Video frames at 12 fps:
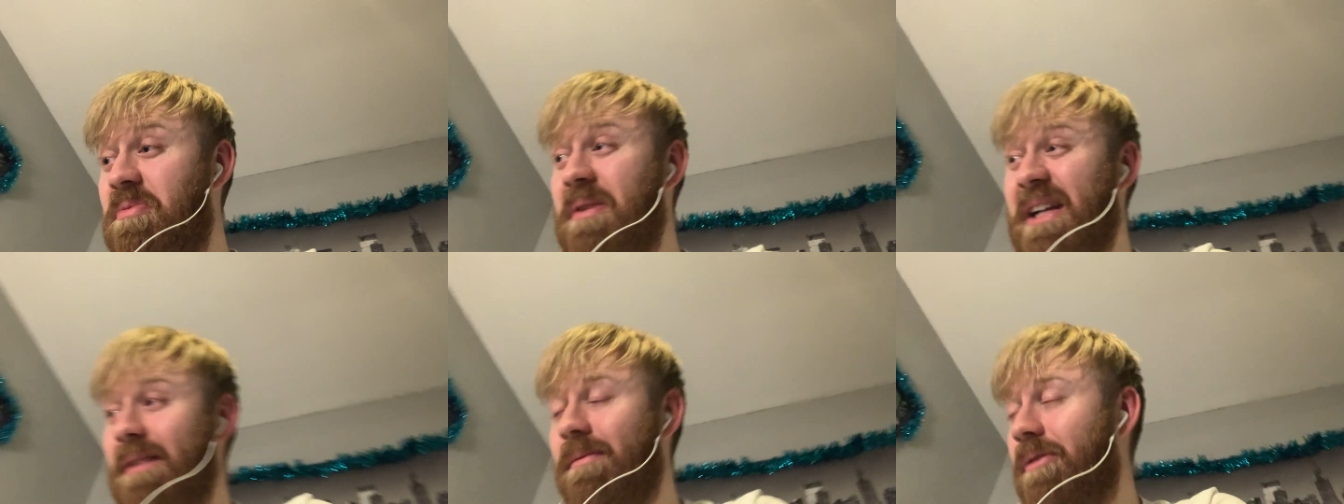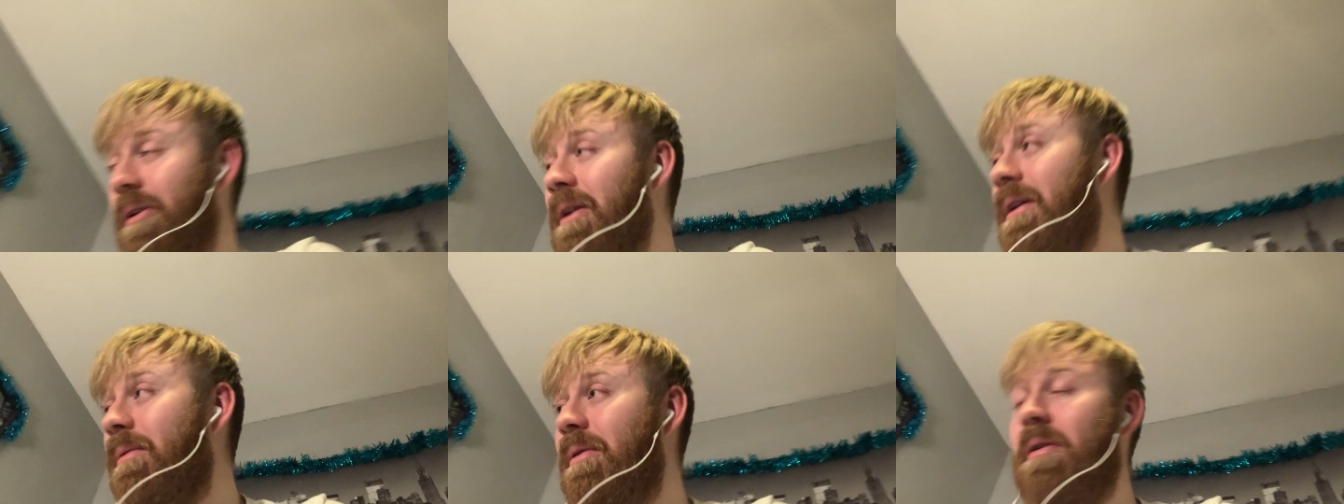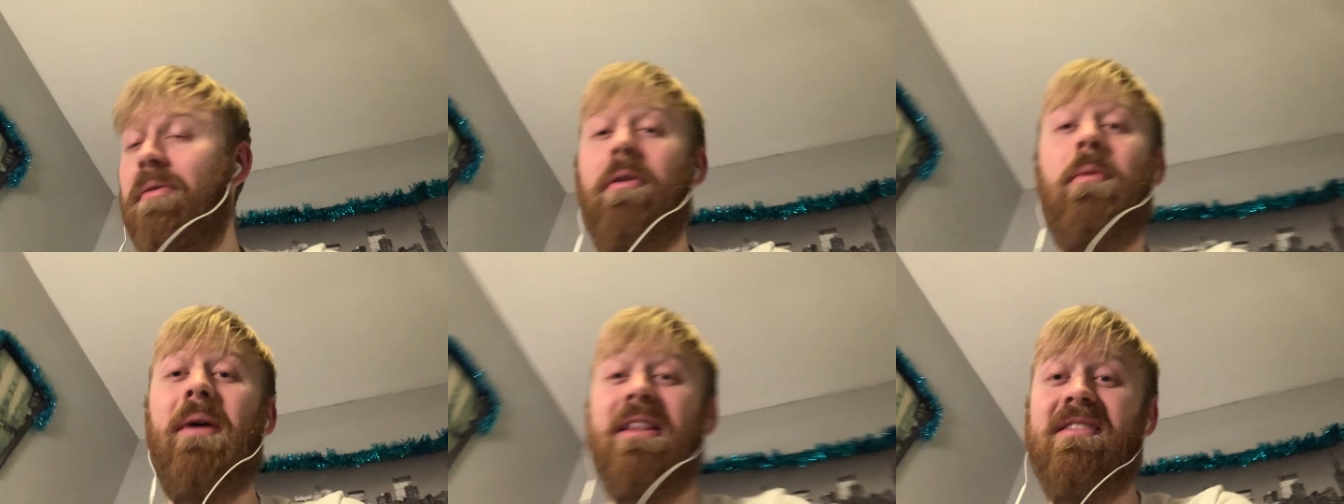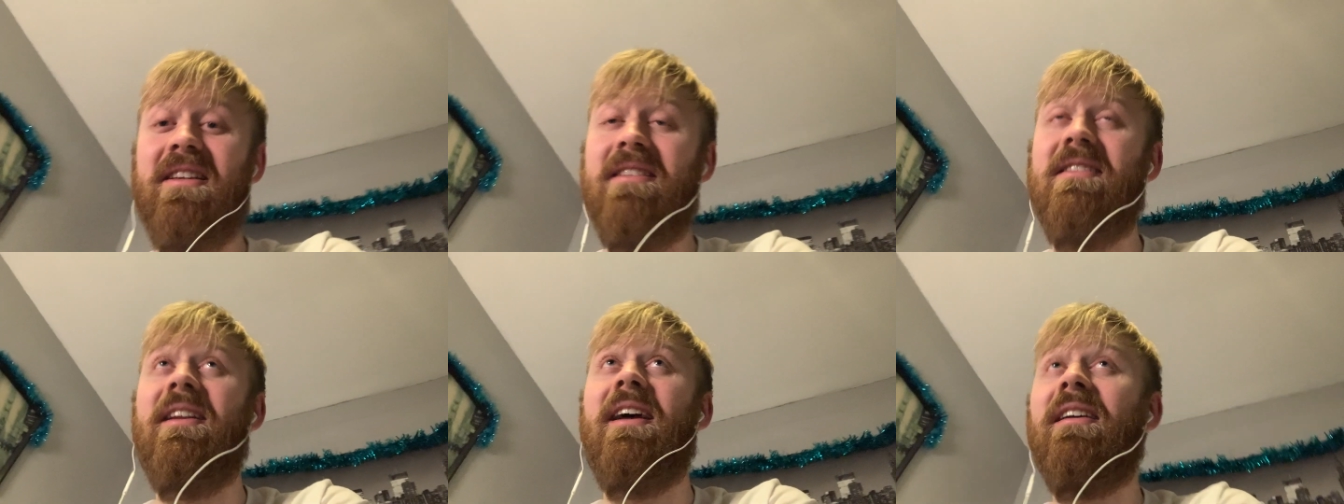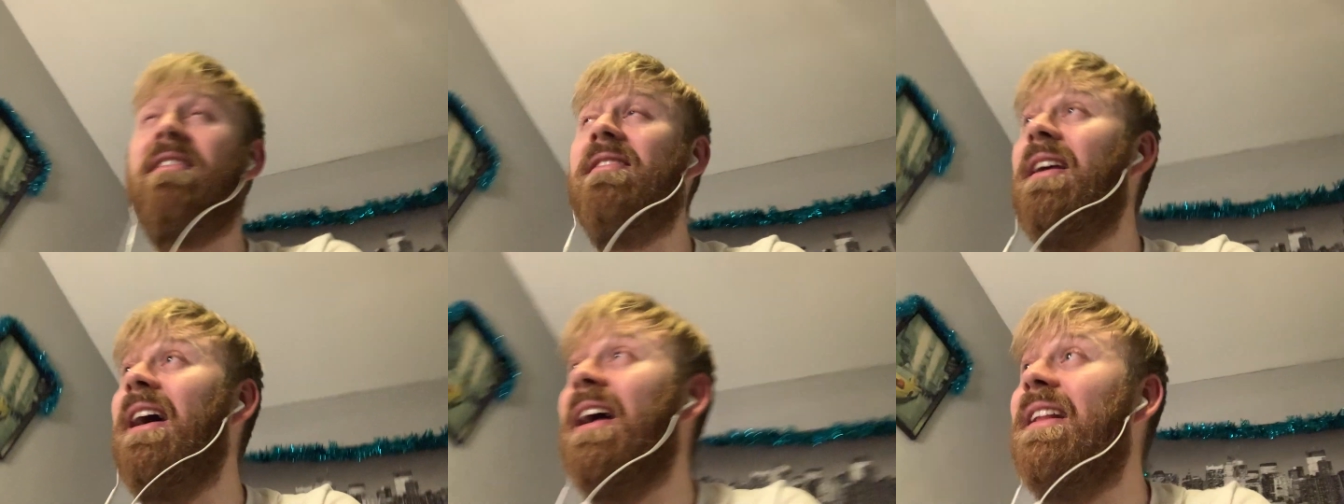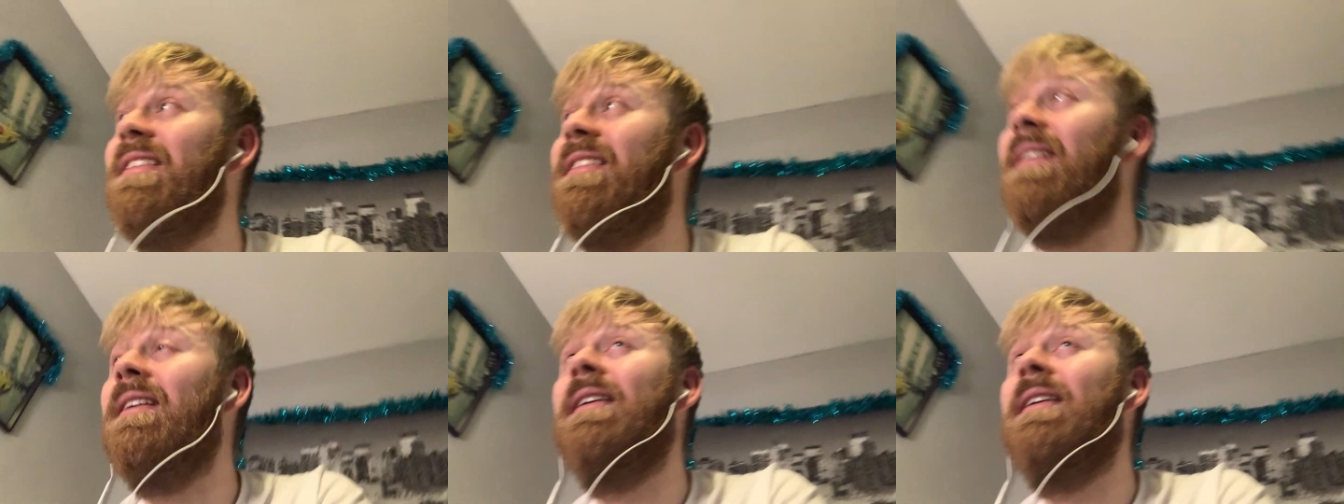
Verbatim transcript: We get we've got fucking Man City next, and